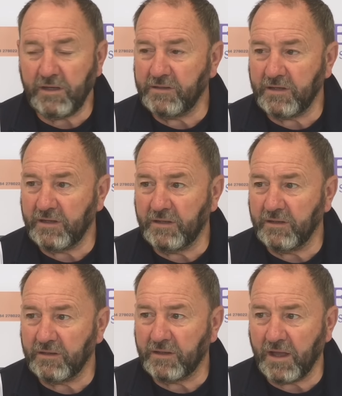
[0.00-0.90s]
easy
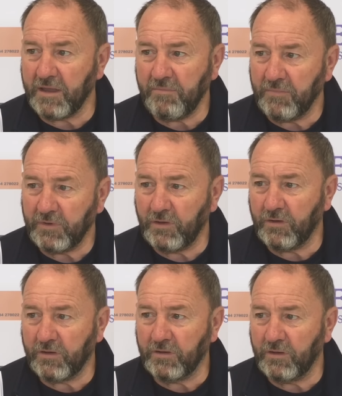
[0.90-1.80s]
game. You
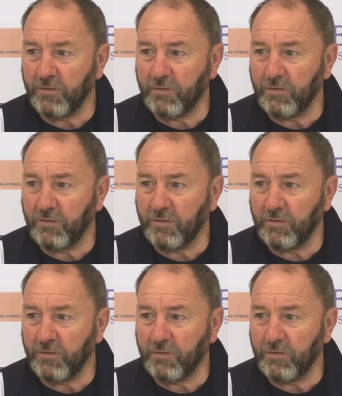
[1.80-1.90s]
look at